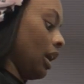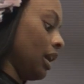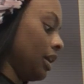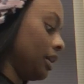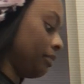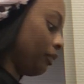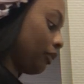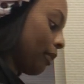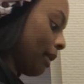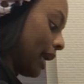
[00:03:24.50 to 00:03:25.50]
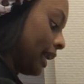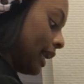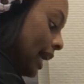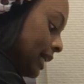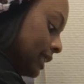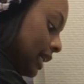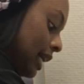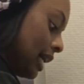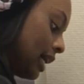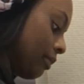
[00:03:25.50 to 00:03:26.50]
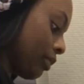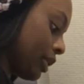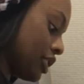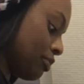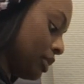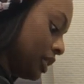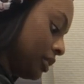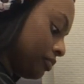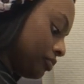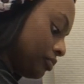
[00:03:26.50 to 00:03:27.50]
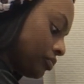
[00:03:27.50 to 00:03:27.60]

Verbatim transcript: um, for my nighttime regimen,